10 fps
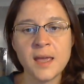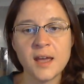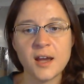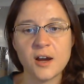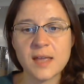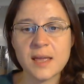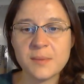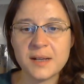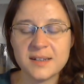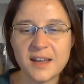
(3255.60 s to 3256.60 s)
Okay,
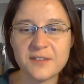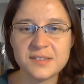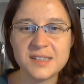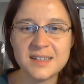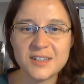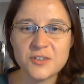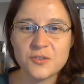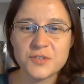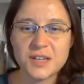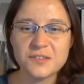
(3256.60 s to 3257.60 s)
Melanie, I've seen that you've
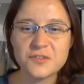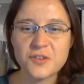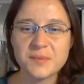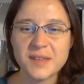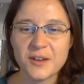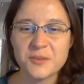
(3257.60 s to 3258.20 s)
just dropped out